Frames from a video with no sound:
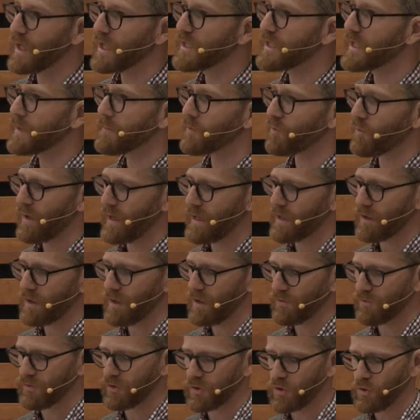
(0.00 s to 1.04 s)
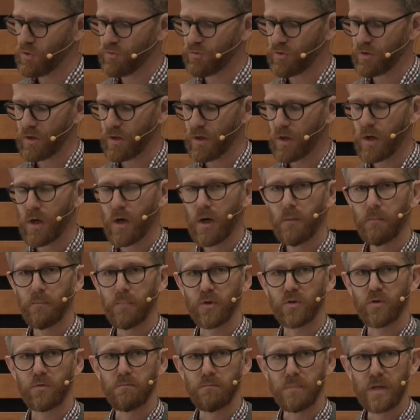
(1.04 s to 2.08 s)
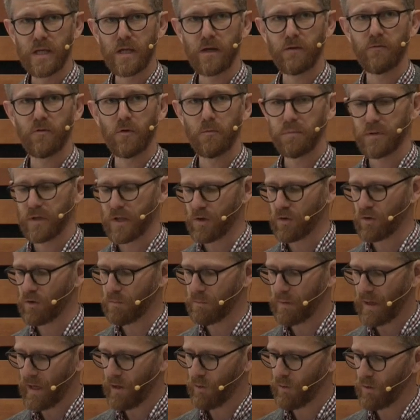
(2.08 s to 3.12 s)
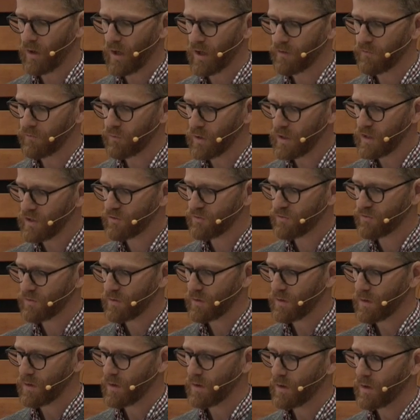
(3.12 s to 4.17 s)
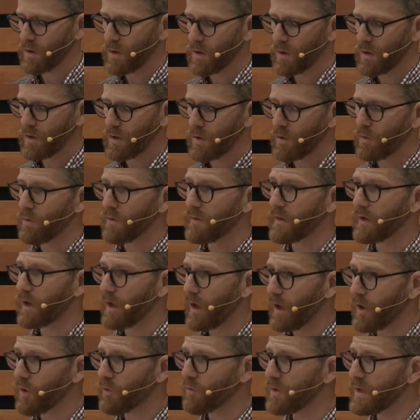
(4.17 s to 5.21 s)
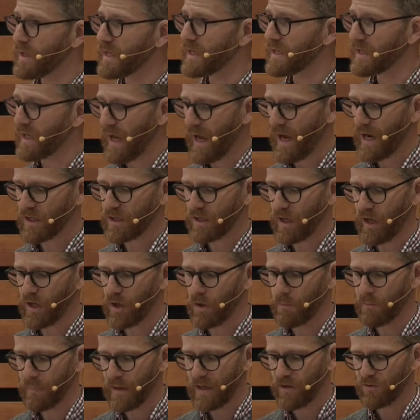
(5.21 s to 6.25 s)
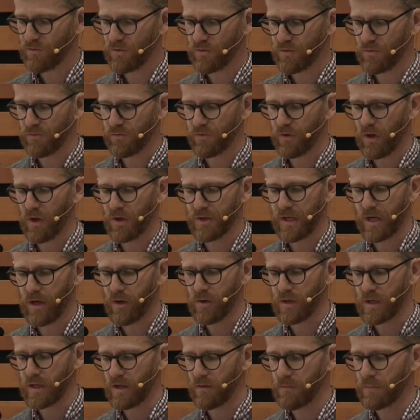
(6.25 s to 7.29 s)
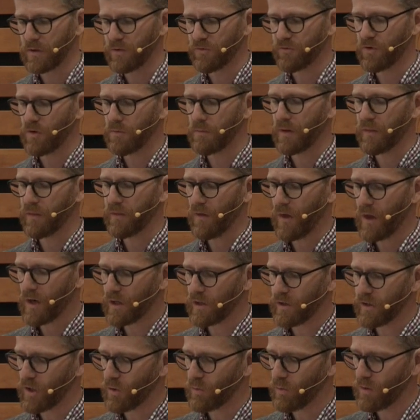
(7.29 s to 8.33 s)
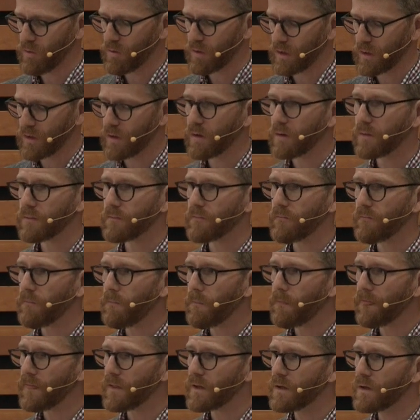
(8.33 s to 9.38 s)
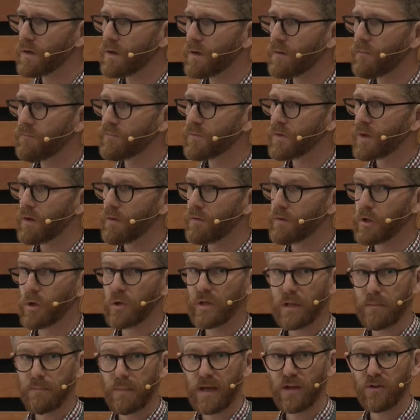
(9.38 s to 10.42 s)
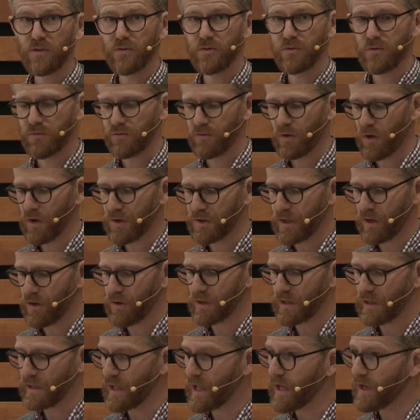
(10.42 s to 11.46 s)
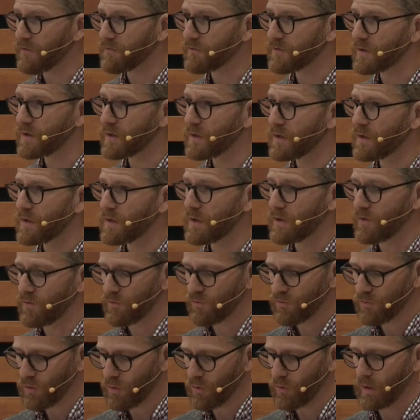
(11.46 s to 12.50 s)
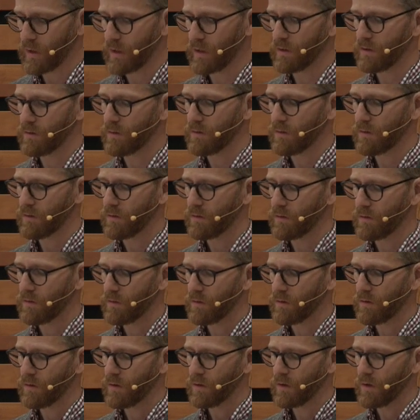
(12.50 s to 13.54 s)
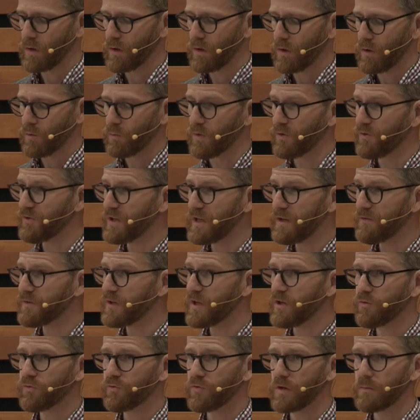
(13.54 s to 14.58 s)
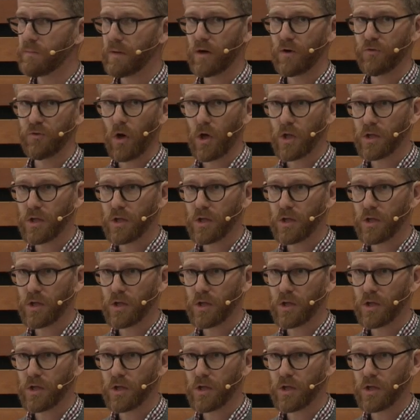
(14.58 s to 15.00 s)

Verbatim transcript: the undemocratic Constitution puts meaningful political power out of reach, when the concrete and tactile bases of solidarity have been so methodically eroded. The only basis of solidarity left is story. Received history bears